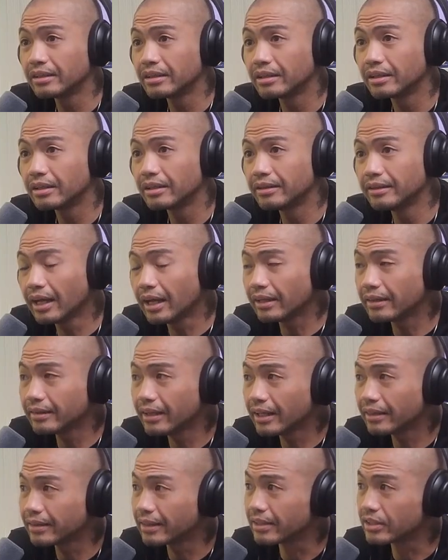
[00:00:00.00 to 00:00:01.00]

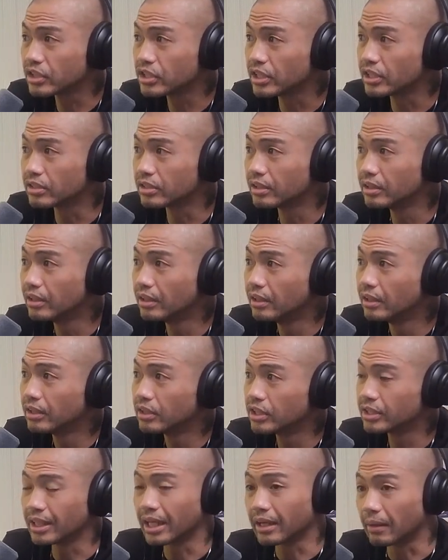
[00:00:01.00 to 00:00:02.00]
Not that she's
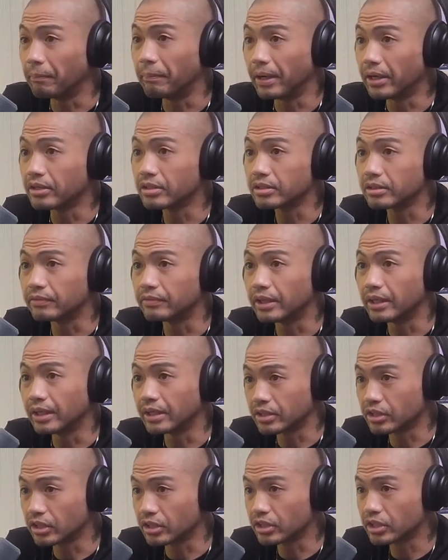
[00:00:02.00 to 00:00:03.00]
like embarrassed of it.
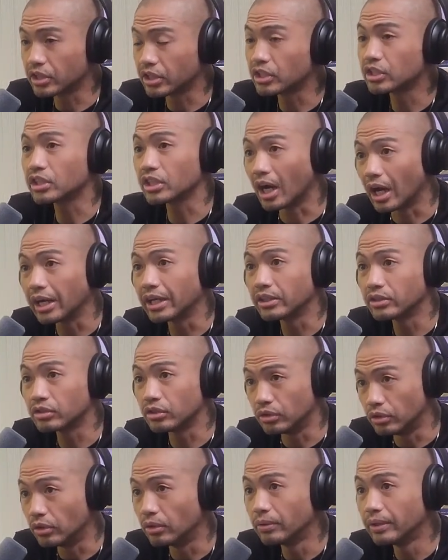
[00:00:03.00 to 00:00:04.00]
It's just she's shy to
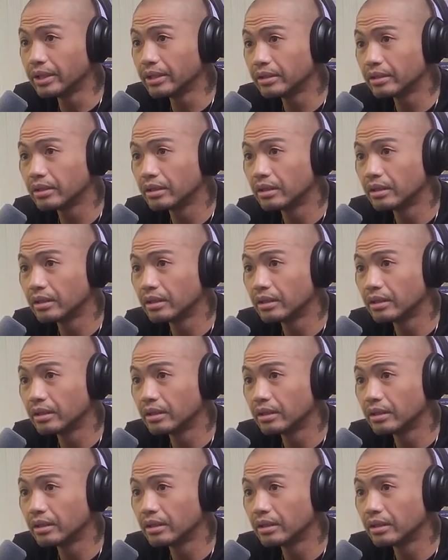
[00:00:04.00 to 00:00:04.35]
do it.